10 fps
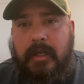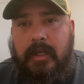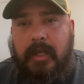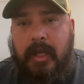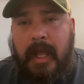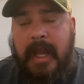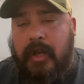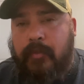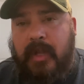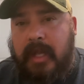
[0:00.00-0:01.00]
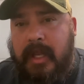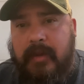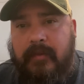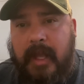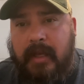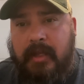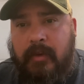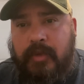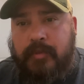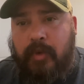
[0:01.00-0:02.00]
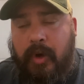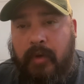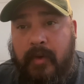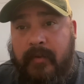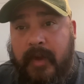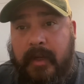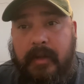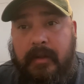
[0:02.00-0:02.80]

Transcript: Uh, and I don't believe that it was more horrific.